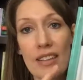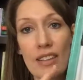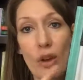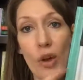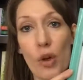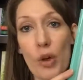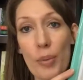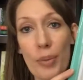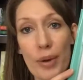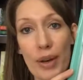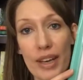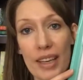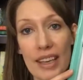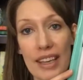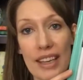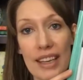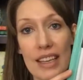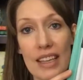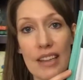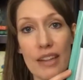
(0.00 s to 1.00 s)
the whole book
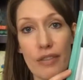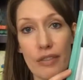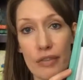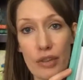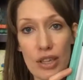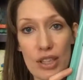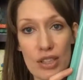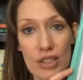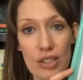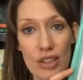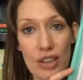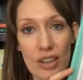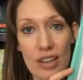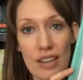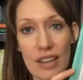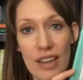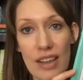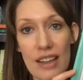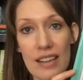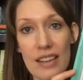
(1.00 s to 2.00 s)
in the freezer
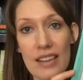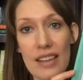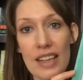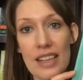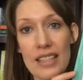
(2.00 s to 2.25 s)
and